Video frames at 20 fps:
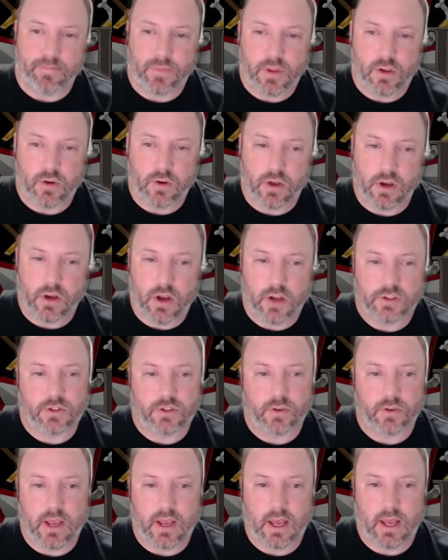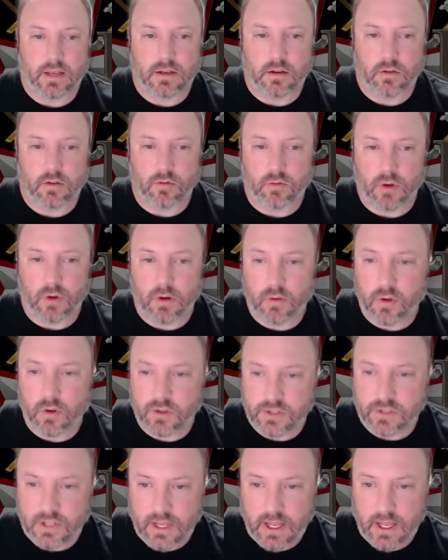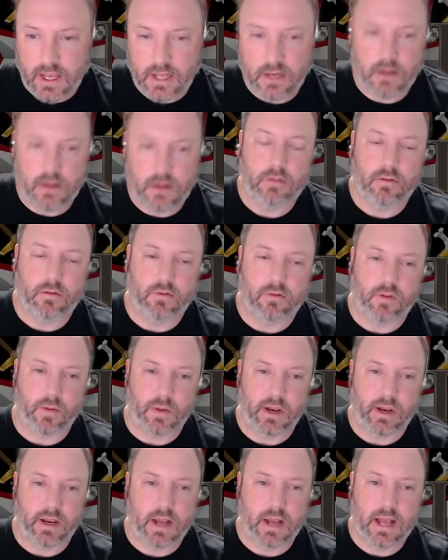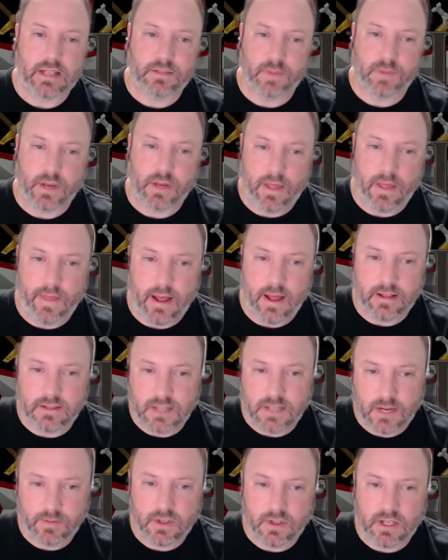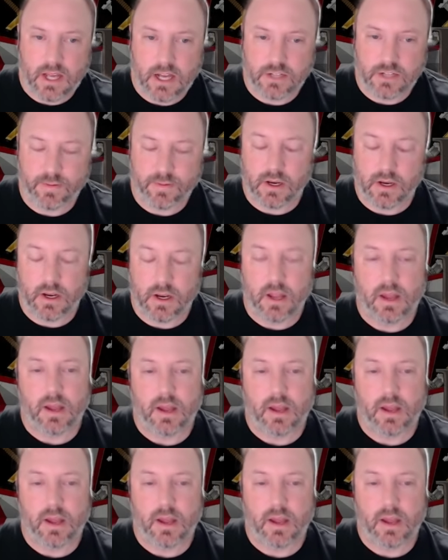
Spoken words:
You can also get rerolls to hit from an enhancement in that same detachment,